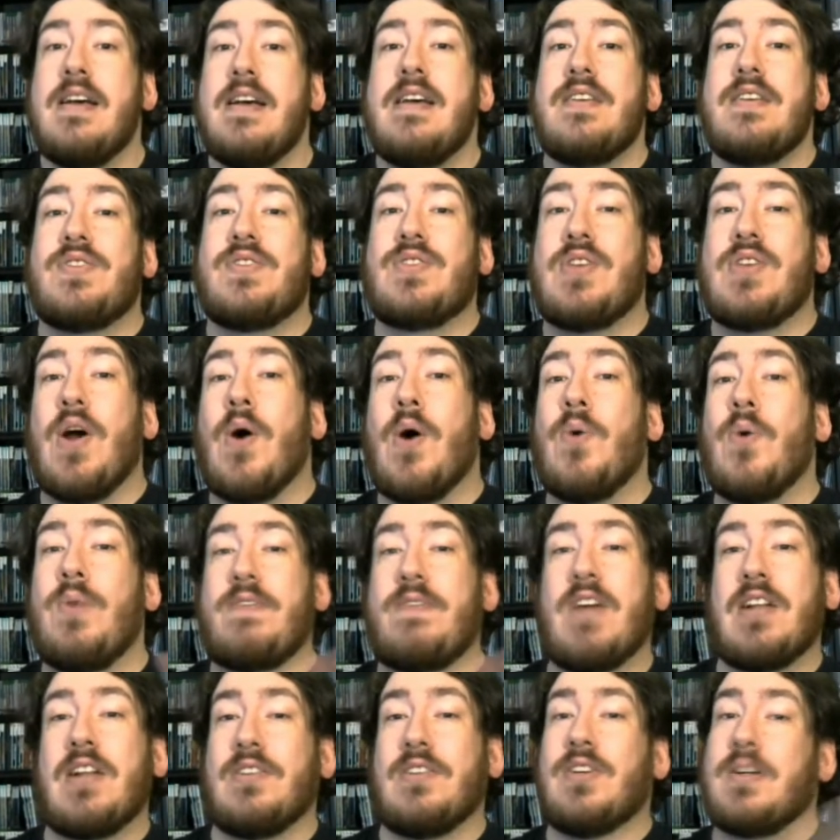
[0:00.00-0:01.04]
So we've
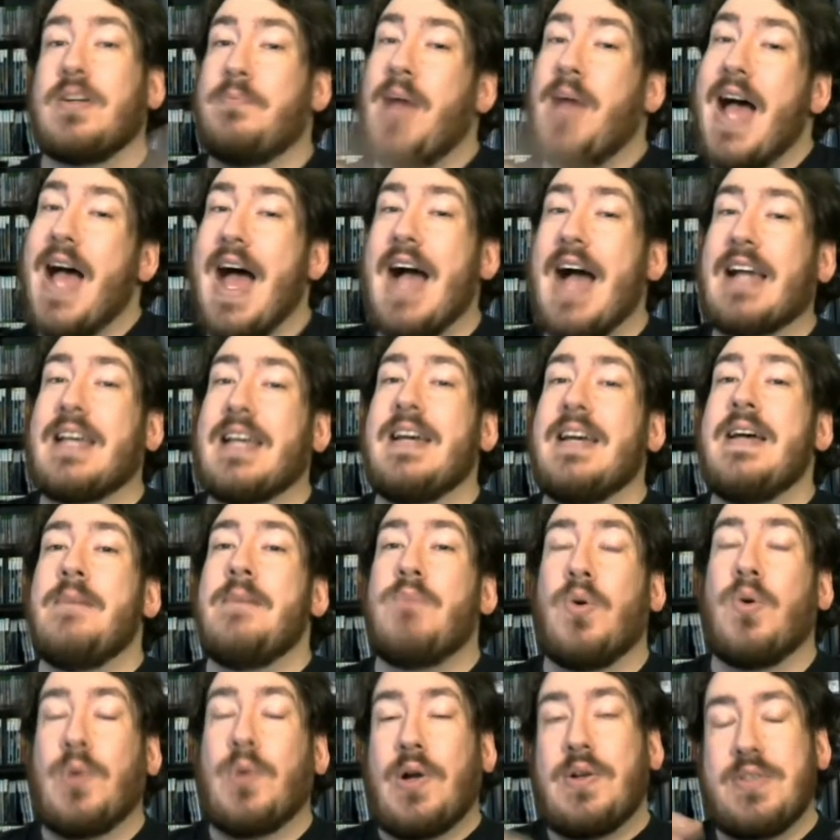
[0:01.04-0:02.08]
got to look back,
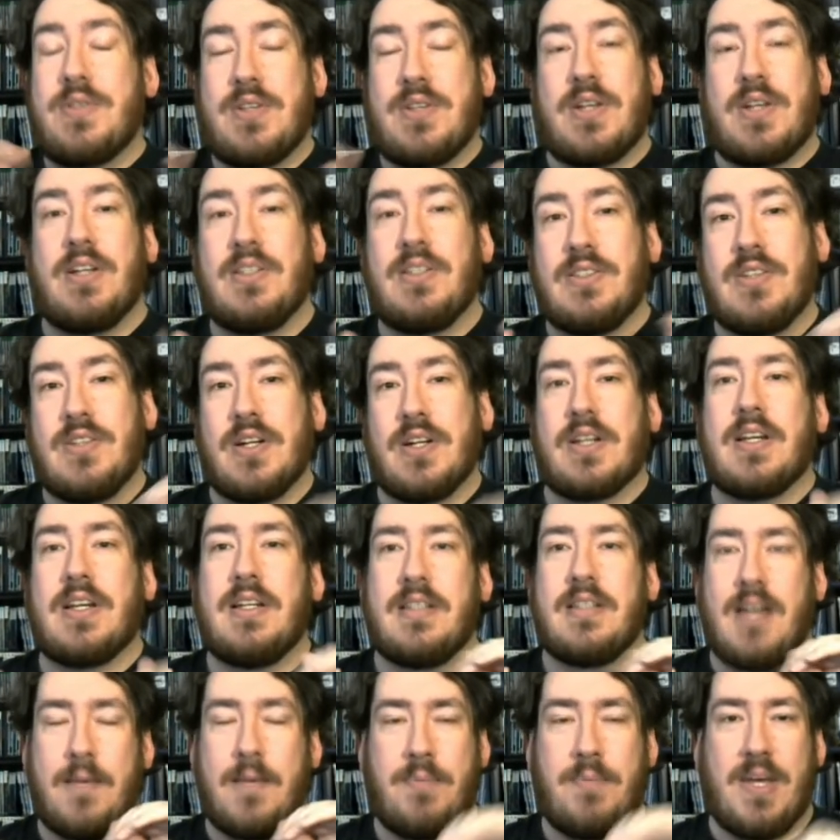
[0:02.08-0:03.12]
but we're also going to look
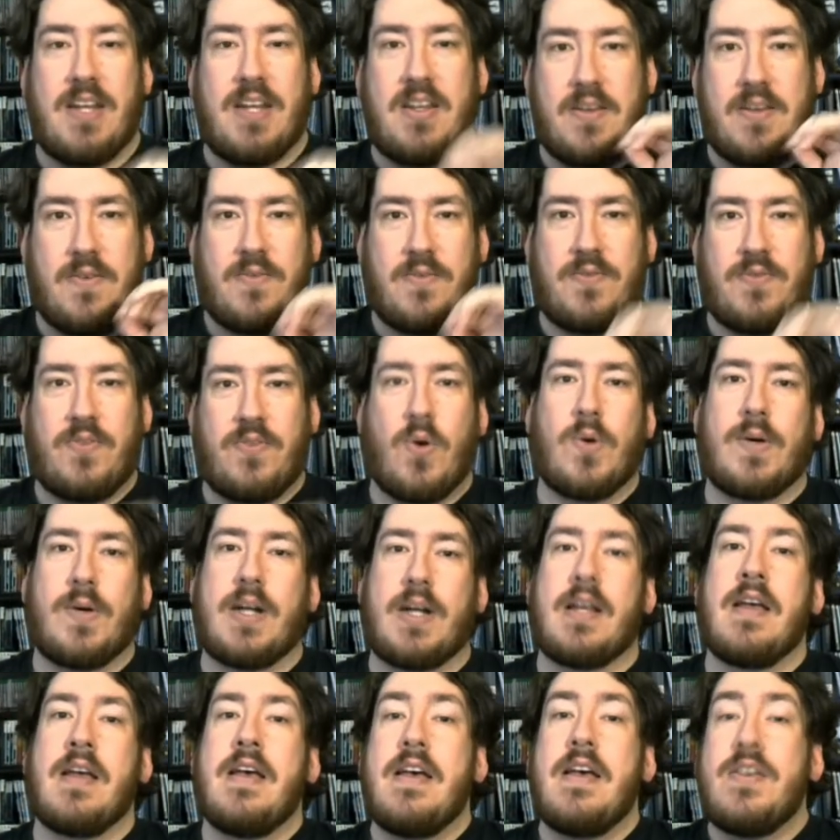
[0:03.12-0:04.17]
a bit forward.
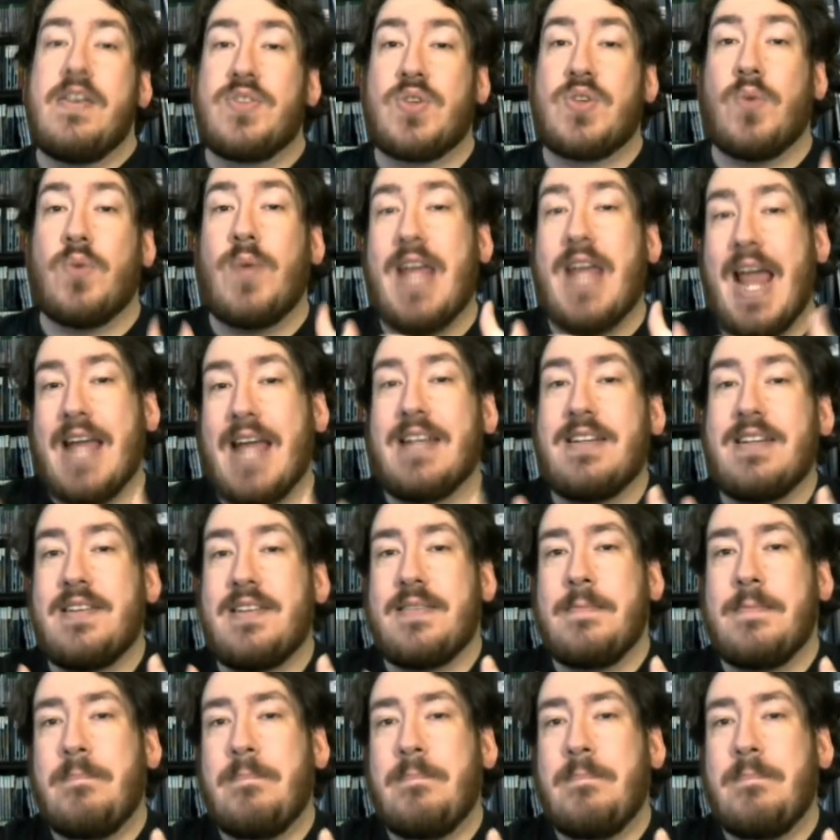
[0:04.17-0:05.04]
So we end